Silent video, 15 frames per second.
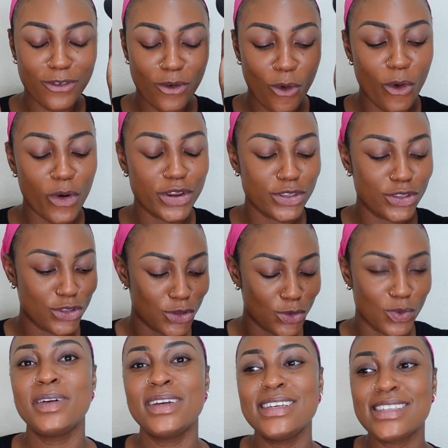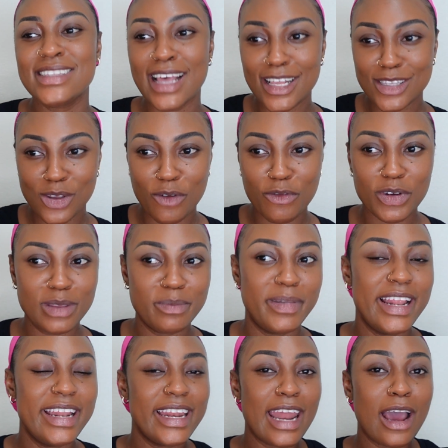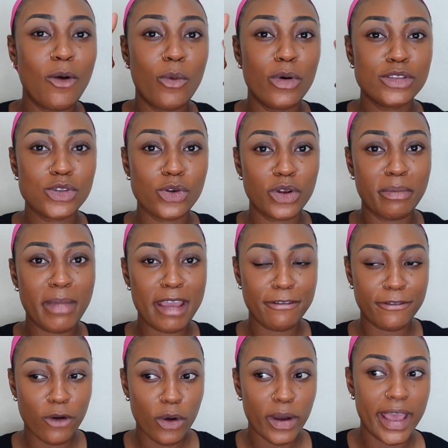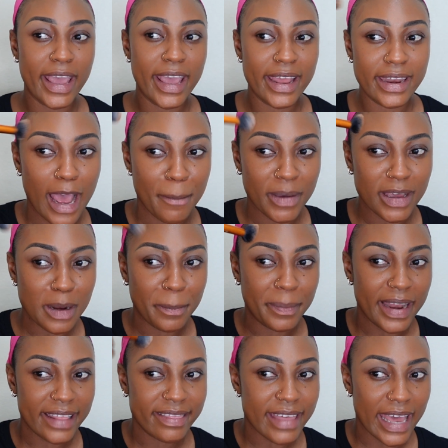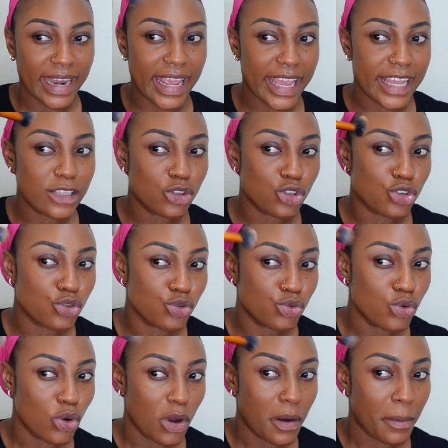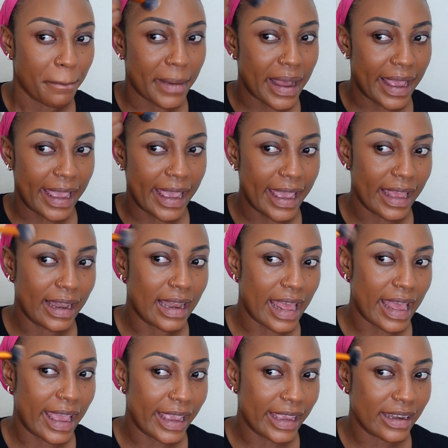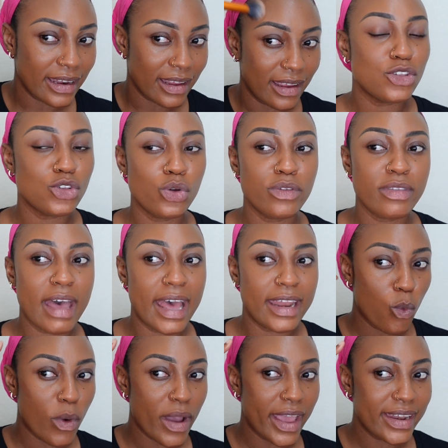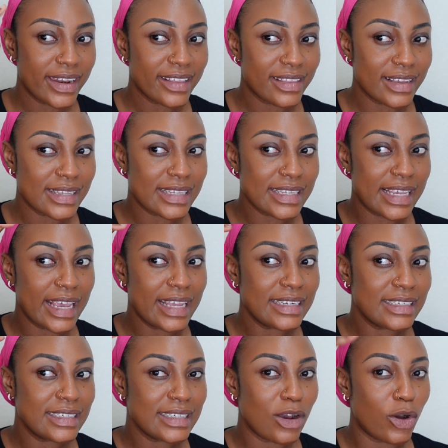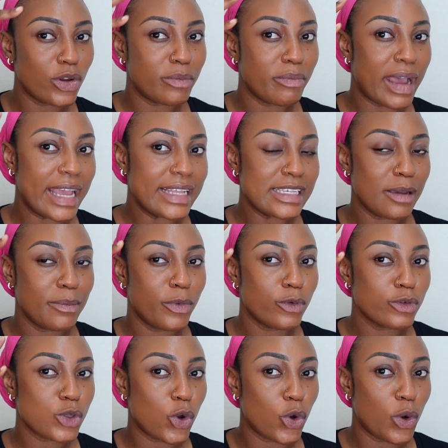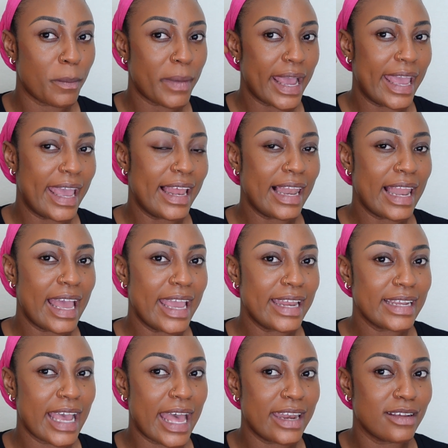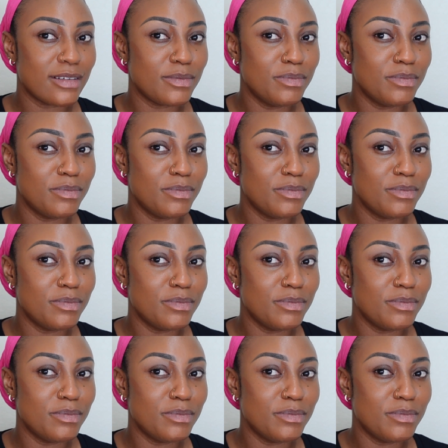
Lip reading: for you. I'm gonna start off with blending out what's on my forehead. I'm gonna blend that into my hairline so that when the skin on my temples or my hairline kind of